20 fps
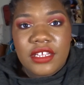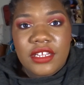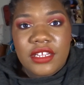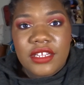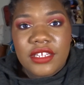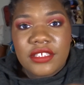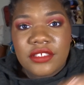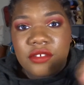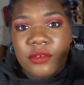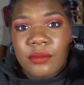
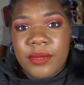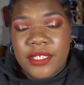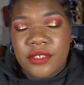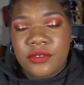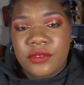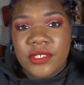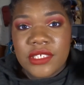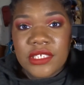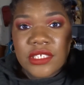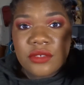Let's go back
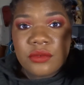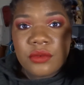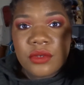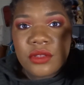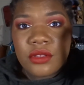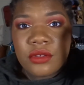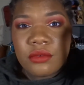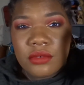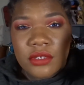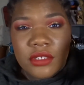to this one,
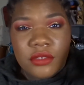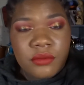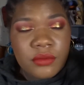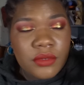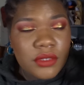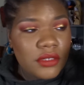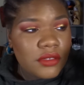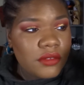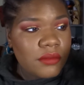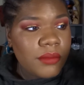the one
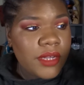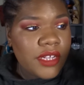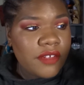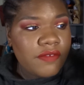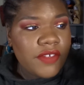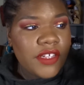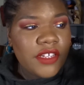with my